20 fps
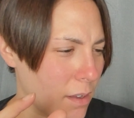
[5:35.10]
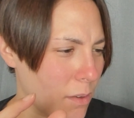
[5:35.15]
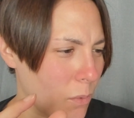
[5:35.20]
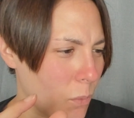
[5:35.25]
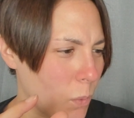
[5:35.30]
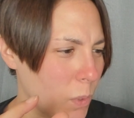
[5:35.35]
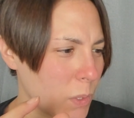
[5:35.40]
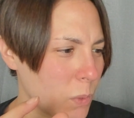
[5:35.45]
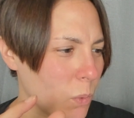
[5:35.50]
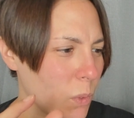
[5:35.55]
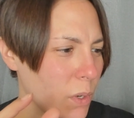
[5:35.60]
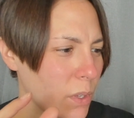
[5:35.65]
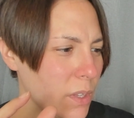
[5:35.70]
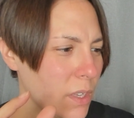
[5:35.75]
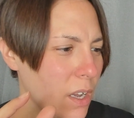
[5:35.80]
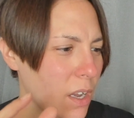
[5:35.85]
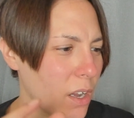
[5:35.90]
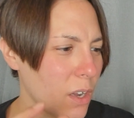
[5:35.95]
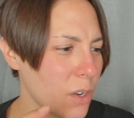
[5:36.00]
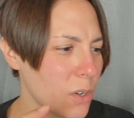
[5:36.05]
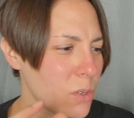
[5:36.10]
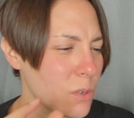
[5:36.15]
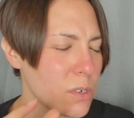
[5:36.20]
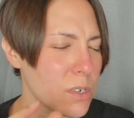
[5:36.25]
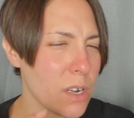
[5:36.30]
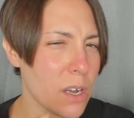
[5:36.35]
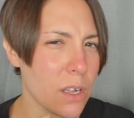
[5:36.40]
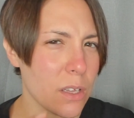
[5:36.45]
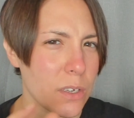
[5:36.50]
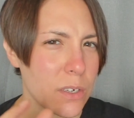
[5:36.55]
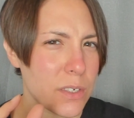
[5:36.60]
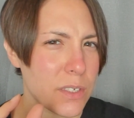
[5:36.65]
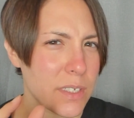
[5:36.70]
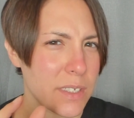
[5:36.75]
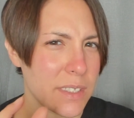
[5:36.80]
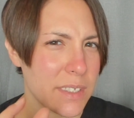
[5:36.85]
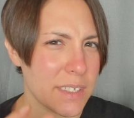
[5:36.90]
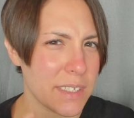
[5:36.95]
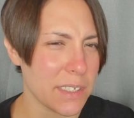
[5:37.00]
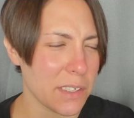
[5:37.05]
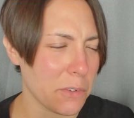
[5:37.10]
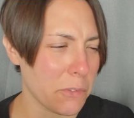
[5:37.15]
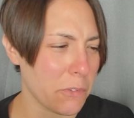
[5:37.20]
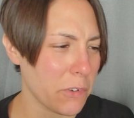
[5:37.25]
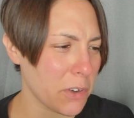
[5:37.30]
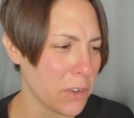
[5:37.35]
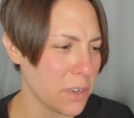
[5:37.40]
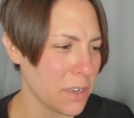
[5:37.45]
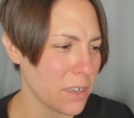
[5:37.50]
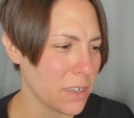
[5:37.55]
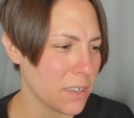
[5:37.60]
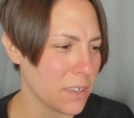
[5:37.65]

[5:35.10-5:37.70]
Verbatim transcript: was worth a hundred dollars in silver.